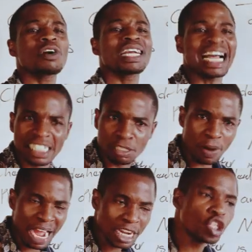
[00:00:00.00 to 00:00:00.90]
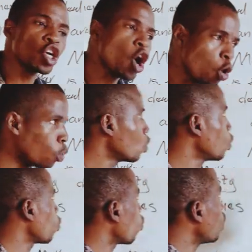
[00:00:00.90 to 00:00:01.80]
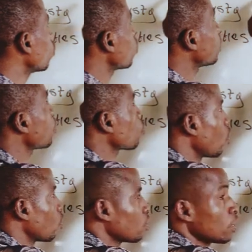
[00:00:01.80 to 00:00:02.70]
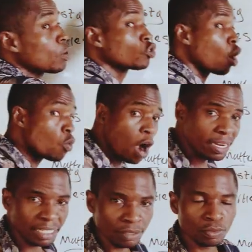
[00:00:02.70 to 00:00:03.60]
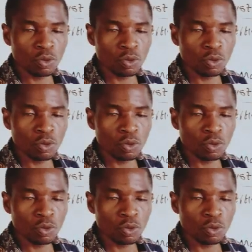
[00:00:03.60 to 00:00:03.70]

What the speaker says: get it back? No. We use this one. Don't worry.